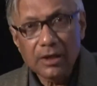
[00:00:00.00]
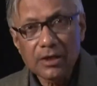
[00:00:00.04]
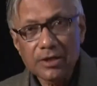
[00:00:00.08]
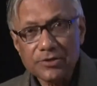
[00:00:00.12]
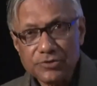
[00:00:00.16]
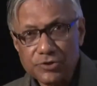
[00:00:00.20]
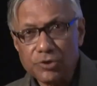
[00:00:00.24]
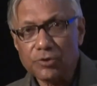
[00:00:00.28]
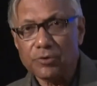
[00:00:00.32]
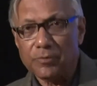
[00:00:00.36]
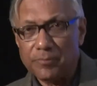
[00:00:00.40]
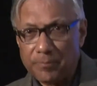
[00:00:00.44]

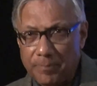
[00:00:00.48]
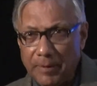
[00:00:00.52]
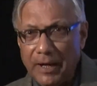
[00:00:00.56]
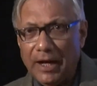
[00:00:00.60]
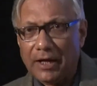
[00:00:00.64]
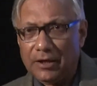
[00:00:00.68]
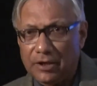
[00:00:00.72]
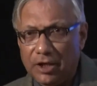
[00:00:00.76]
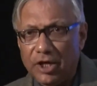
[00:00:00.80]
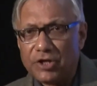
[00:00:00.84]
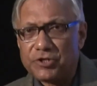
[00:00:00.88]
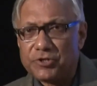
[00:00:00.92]
So by
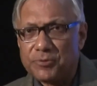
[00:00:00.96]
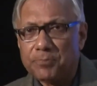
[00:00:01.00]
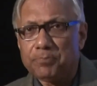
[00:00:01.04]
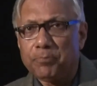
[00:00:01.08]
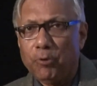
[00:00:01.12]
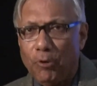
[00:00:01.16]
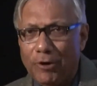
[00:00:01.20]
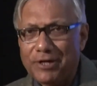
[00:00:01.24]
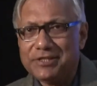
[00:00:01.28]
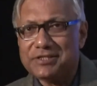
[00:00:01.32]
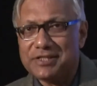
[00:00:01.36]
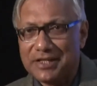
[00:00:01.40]
and large,
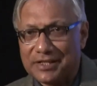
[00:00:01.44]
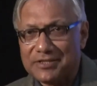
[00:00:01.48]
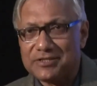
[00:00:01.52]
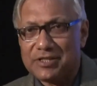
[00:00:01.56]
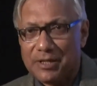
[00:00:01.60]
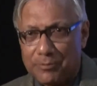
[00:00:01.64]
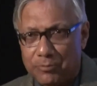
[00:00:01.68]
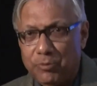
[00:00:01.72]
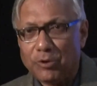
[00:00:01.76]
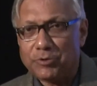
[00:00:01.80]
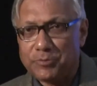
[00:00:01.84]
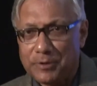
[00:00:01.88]
poetics,
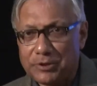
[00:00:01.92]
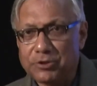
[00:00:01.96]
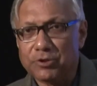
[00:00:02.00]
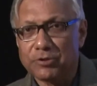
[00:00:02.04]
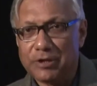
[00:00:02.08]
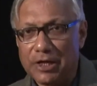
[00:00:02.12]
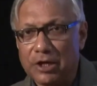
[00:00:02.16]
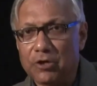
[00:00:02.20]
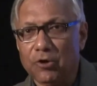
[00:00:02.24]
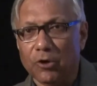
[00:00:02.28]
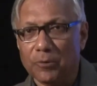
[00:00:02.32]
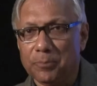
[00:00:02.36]
and what we
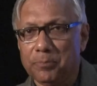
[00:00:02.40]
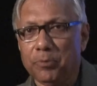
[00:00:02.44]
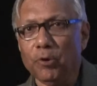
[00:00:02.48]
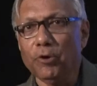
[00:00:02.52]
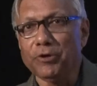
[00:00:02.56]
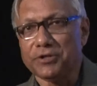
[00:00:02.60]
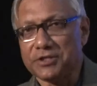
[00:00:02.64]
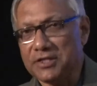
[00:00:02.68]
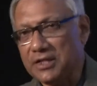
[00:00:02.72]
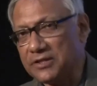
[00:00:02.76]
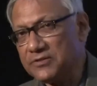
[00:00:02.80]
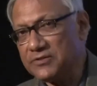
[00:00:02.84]
today call
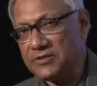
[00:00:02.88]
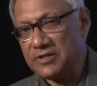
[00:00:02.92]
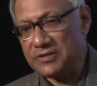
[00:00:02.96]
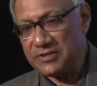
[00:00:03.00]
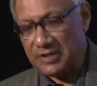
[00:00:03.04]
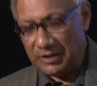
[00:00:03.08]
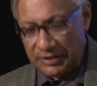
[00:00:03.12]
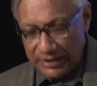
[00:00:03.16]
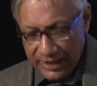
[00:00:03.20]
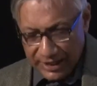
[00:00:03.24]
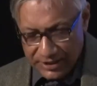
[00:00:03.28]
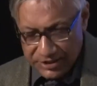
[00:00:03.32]
poetics,
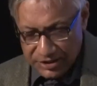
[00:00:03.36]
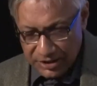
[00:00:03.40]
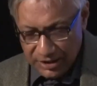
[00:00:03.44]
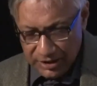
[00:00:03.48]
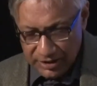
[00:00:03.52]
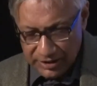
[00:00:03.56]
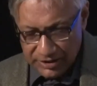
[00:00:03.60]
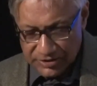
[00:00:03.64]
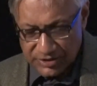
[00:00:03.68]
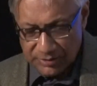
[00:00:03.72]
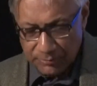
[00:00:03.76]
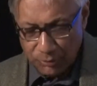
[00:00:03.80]

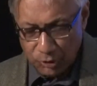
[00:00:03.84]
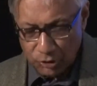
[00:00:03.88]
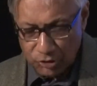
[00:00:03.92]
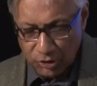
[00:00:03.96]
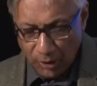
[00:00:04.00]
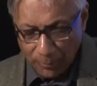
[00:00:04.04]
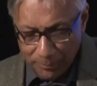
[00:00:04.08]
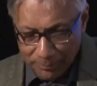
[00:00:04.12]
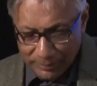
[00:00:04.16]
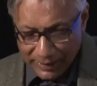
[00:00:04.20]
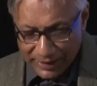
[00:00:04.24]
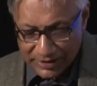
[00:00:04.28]
is a more
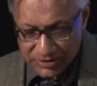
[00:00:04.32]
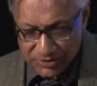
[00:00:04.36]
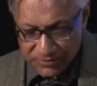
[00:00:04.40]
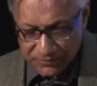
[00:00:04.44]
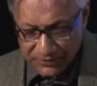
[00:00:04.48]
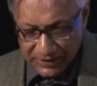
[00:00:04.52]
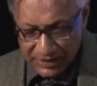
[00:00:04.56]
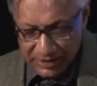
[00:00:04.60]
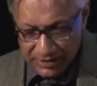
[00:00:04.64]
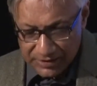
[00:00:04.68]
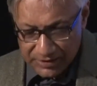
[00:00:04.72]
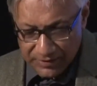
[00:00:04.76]
complex
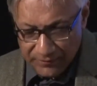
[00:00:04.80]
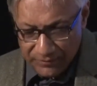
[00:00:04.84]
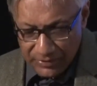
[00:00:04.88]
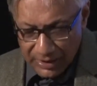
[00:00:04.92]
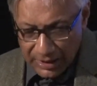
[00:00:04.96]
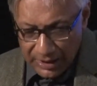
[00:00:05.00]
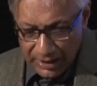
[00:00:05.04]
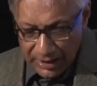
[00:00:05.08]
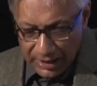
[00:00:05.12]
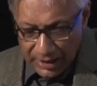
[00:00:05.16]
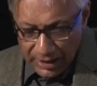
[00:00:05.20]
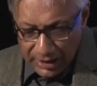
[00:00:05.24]
field
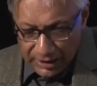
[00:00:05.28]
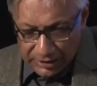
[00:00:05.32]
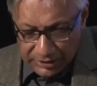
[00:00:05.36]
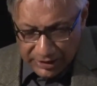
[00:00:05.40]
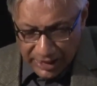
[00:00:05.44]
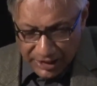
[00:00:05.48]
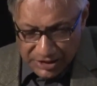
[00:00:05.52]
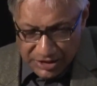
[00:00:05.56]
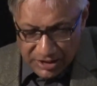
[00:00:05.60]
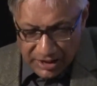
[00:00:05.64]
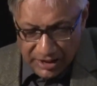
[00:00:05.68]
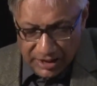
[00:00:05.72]

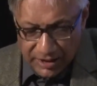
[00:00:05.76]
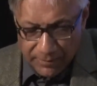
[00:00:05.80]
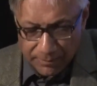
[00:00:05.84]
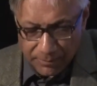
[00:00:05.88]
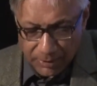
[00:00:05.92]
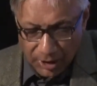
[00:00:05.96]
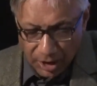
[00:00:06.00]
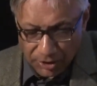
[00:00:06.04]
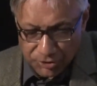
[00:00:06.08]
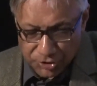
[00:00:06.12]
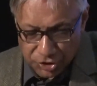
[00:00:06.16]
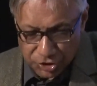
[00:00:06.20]
that
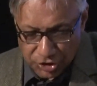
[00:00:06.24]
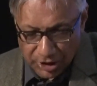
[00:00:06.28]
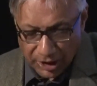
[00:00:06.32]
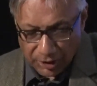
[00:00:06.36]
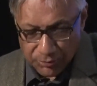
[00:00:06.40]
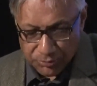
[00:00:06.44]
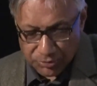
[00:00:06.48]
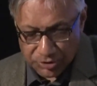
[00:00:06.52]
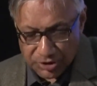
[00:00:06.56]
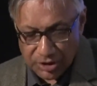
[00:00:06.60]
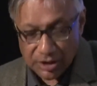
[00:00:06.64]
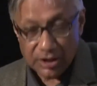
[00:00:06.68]
branched
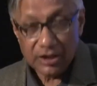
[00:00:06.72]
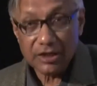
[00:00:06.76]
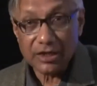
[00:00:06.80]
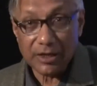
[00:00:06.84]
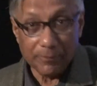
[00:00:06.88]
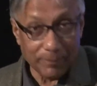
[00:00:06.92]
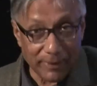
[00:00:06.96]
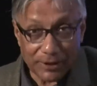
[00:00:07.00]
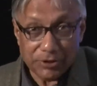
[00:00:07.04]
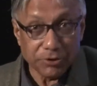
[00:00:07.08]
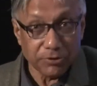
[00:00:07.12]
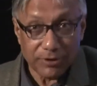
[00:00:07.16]
out,
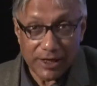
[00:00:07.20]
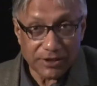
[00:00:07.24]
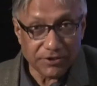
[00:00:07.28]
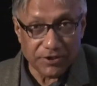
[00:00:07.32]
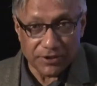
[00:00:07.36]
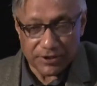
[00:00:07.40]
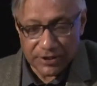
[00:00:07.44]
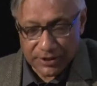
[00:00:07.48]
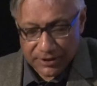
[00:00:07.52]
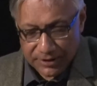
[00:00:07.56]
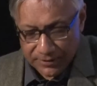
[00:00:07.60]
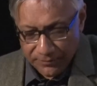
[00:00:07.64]
compared to
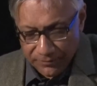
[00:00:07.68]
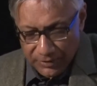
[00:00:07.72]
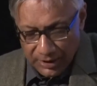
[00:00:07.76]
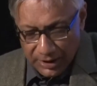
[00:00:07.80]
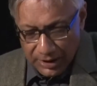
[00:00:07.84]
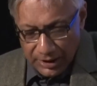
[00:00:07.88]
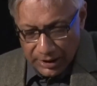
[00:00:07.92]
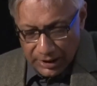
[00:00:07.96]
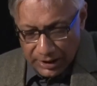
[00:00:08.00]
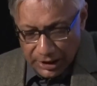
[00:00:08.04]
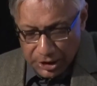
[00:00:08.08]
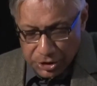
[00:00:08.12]
rhetoric,
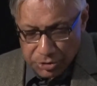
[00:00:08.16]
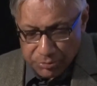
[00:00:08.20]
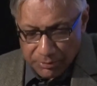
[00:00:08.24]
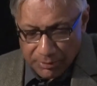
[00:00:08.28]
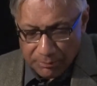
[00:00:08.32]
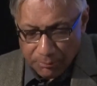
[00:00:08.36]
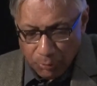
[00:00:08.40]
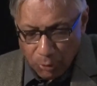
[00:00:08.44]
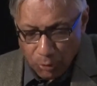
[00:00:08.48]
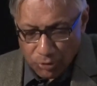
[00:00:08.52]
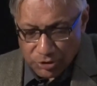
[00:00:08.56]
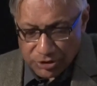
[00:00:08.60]
into a
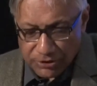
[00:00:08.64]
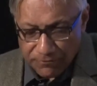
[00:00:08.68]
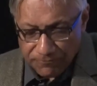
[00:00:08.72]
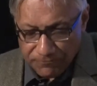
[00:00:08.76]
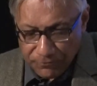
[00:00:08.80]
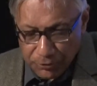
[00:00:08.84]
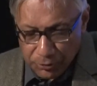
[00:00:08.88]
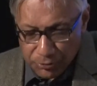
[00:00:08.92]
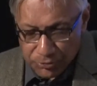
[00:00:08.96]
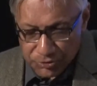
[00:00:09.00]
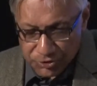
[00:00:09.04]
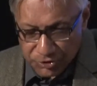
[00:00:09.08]
more
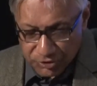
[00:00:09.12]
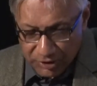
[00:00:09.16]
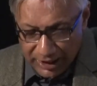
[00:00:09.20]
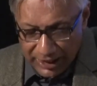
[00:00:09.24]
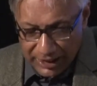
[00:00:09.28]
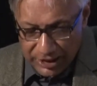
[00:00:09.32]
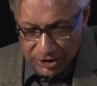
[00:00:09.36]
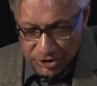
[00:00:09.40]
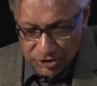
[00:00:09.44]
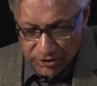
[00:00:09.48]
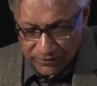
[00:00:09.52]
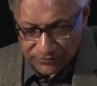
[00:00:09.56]
diffuse
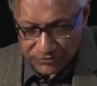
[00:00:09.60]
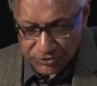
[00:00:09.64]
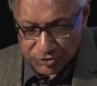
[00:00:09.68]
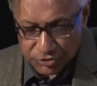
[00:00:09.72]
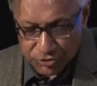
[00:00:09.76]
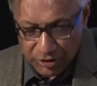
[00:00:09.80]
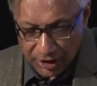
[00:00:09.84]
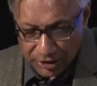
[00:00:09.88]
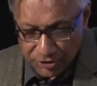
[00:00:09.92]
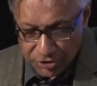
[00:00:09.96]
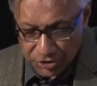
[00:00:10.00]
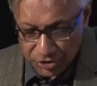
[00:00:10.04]
range of
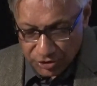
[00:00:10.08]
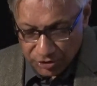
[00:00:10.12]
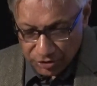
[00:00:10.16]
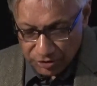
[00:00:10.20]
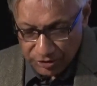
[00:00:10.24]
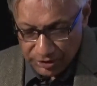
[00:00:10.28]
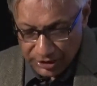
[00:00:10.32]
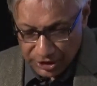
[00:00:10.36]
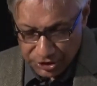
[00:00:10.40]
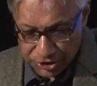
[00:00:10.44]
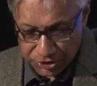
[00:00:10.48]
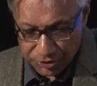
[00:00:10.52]

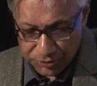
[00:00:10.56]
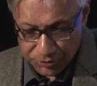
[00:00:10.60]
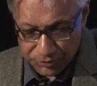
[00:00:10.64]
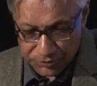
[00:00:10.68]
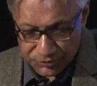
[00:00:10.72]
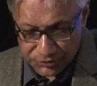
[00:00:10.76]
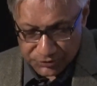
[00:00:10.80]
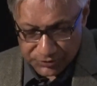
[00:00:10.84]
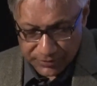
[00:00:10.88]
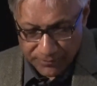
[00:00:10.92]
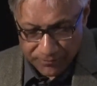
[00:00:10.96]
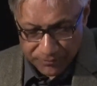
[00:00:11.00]
structural
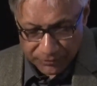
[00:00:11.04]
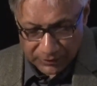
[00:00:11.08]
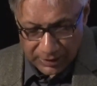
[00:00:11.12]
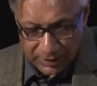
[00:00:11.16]
issues